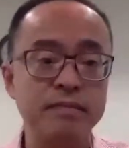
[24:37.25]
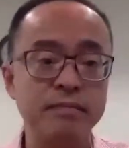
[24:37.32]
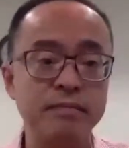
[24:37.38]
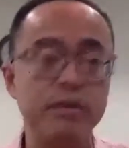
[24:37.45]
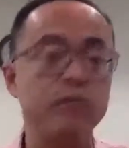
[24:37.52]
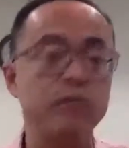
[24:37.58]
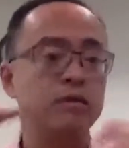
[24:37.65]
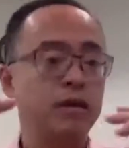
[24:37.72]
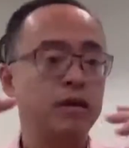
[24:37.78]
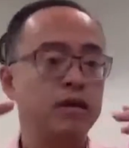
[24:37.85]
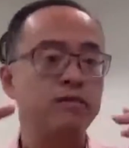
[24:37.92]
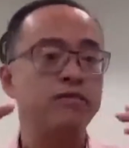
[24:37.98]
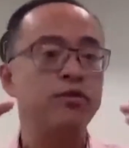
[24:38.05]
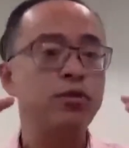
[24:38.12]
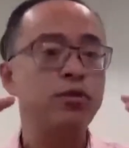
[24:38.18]
Because
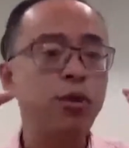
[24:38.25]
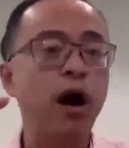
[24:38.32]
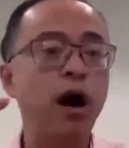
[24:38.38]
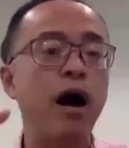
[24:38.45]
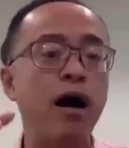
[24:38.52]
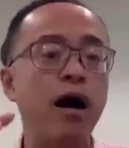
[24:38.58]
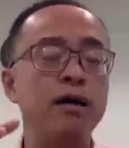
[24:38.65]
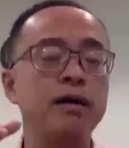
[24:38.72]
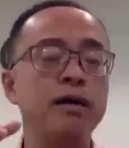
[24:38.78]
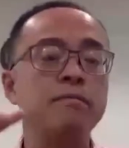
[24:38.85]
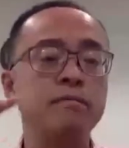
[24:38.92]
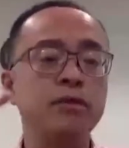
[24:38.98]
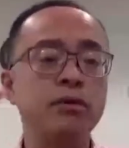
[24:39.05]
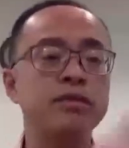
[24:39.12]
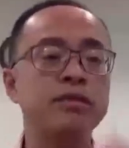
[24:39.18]
if you are
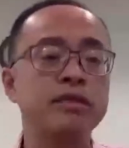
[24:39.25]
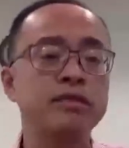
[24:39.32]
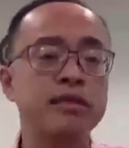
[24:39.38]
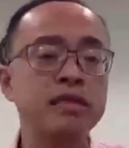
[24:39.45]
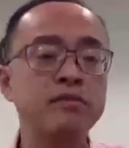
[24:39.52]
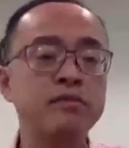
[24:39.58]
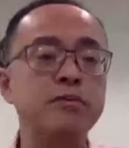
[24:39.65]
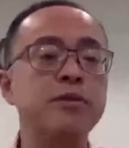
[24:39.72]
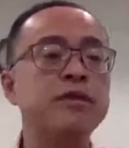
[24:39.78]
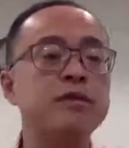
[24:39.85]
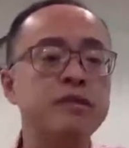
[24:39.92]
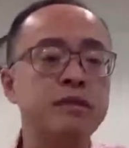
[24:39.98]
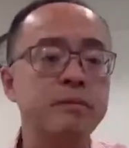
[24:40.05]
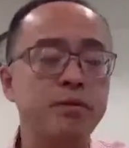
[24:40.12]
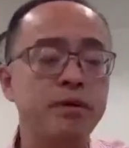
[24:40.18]
more successful in
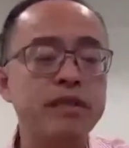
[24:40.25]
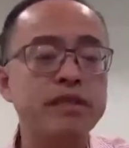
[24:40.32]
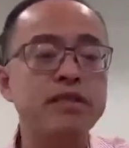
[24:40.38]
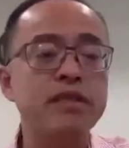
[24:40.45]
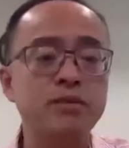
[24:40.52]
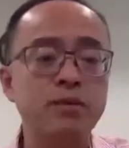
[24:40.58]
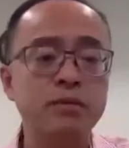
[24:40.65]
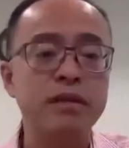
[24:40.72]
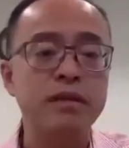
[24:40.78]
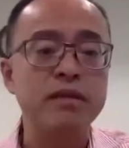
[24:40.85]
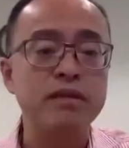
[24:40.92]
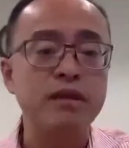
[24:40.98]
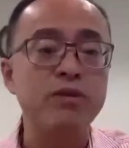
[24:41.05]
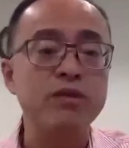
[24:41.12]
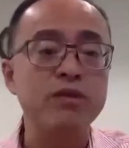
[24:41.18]
suppressing your
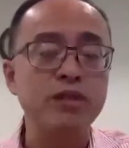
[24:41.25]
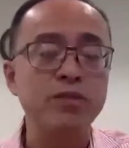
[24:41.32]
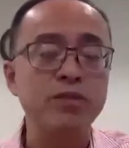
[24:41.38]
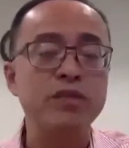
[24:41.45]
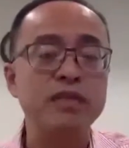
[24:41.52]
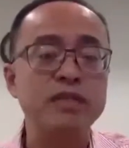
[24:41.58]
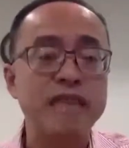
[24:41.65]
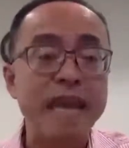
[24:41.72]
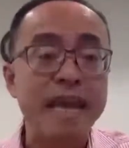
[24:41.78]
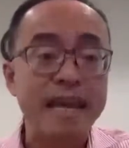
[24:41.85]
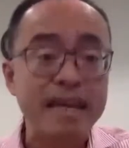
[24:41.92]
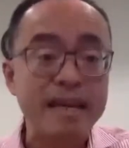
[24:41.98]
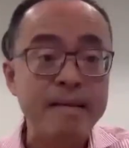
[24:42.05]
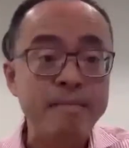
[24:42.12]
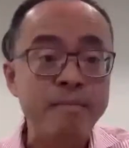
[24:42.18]
melatonin during the
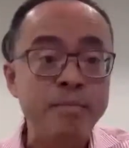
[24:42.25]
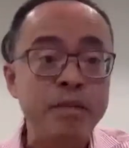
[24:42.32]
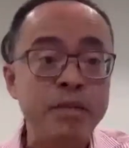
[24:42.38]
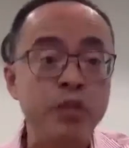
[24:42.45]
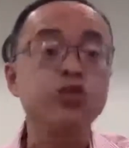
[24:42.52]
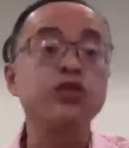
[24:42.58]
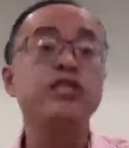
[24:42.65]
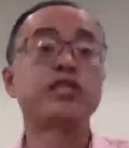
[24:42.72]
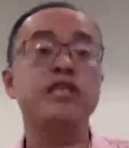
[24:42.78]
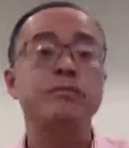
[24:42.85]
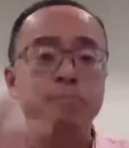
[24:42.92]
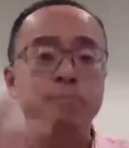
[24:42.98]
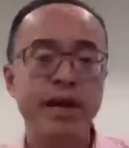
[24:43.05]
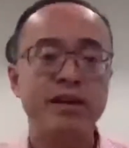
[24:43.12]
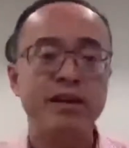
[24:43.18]
day, you
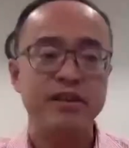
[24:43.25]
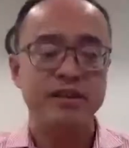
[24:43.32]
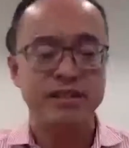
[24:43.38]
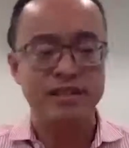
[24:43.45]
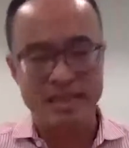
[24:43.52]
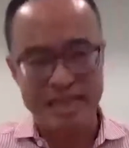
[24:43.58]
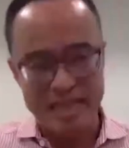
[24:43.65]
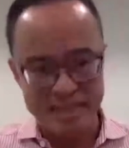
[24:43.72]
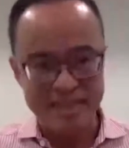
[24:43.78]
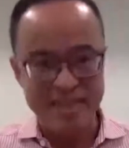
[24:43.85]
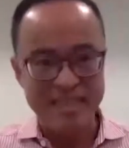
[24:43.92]
sleep better at night,